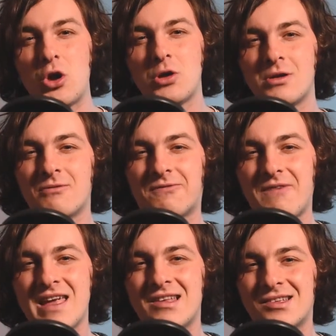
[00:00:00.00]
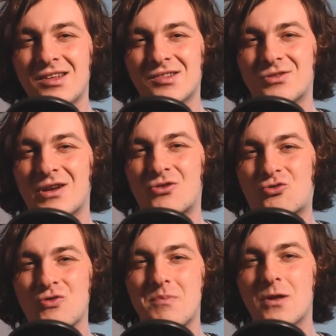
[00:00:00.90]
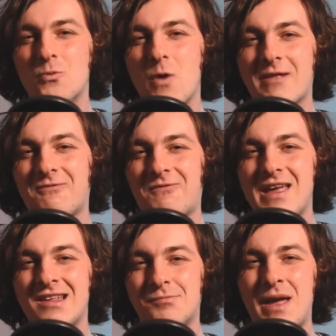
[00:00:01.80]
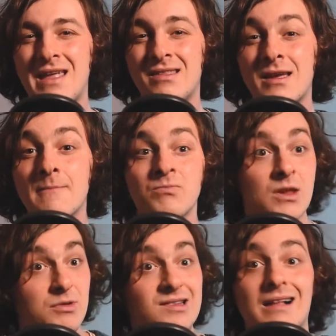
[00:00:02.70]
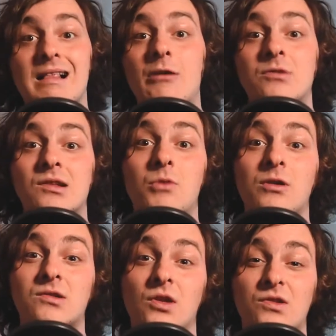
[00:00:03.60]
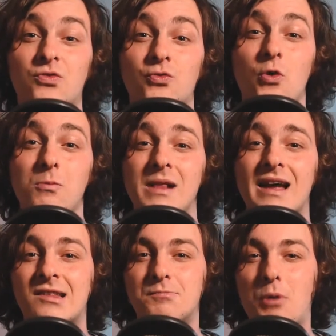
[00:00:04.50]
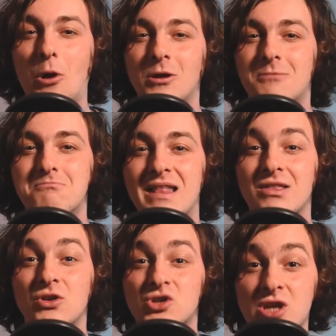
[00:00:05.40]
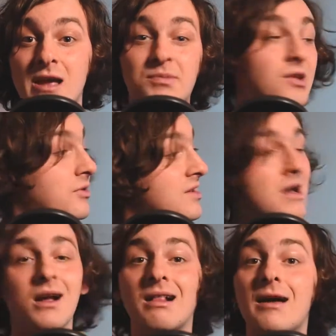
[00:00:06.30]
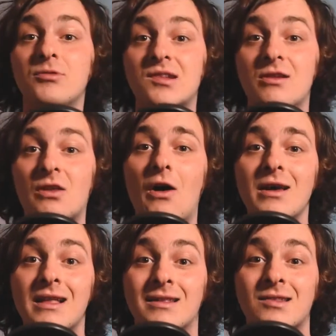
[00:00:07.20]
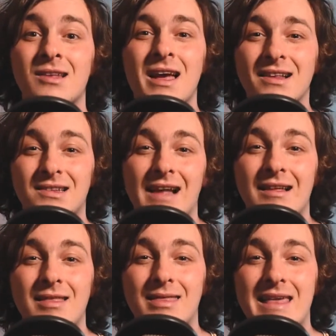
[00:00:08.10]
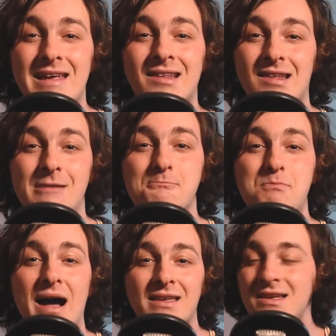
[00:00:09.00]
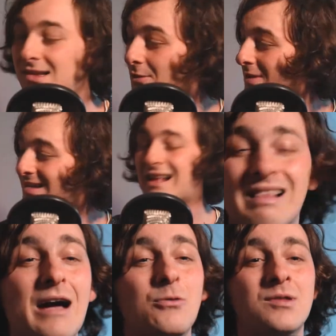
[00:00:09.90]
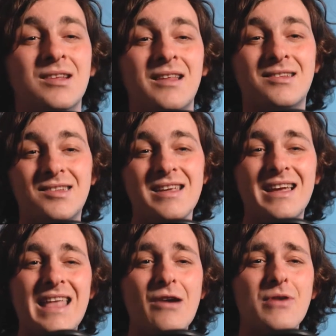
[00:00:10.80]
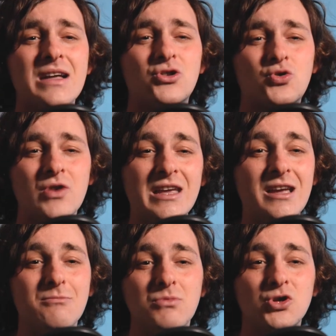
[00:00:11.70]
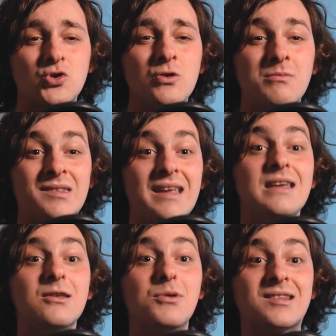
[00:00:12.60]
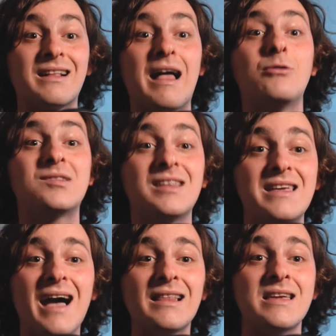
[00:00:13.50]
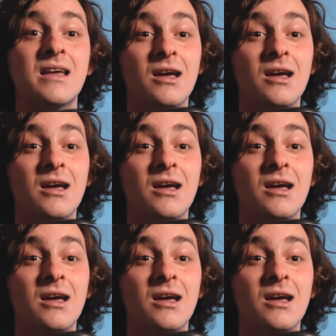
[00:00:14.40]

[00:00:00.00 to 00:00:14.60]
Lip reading: gurning faces under dripping wet face paint. There was clowns amongst the strobe lights pulling mental shapes. There was clowns in the toilets selling things in baggies. There was clowns in the seating area drinking mushroom tea. There was clowns in the alley